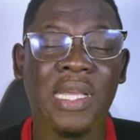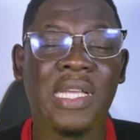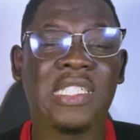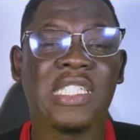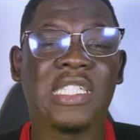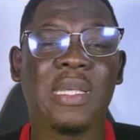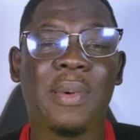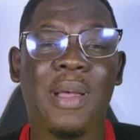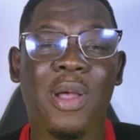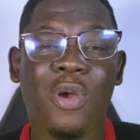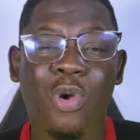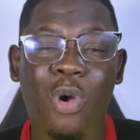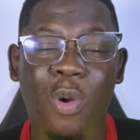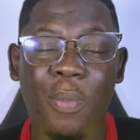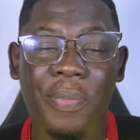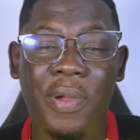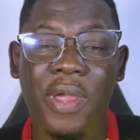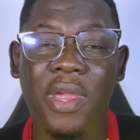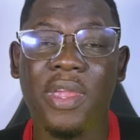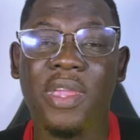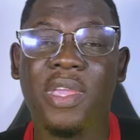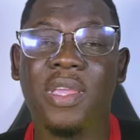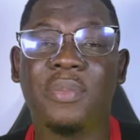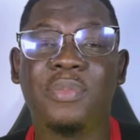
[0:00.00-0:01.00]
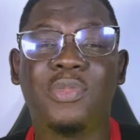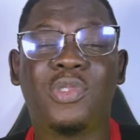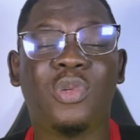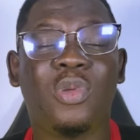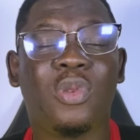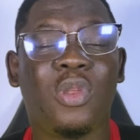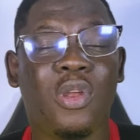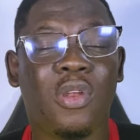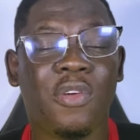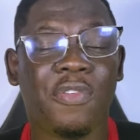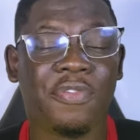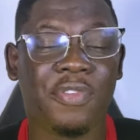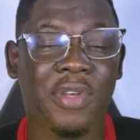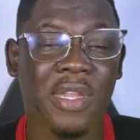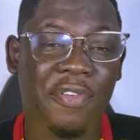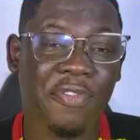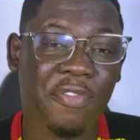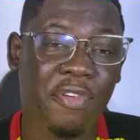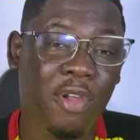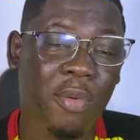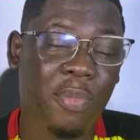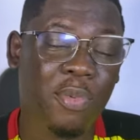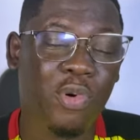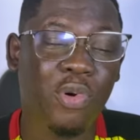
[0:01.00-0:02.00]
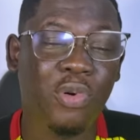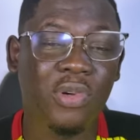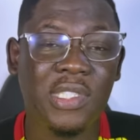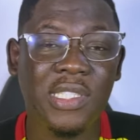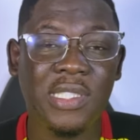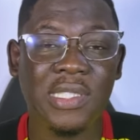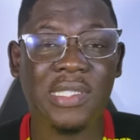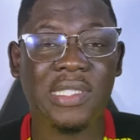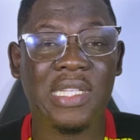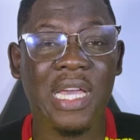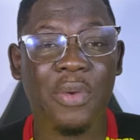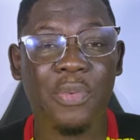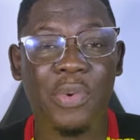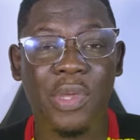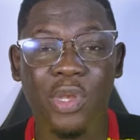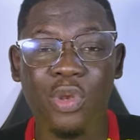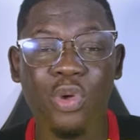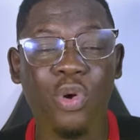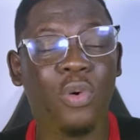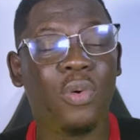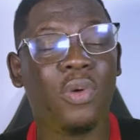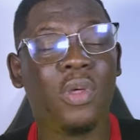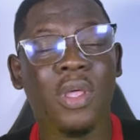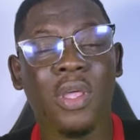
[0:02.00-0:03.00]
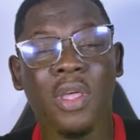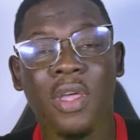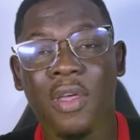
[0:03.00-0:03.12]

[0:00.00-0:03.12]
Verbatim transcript: Some are comparing him to a lot of the flop coaches that we know.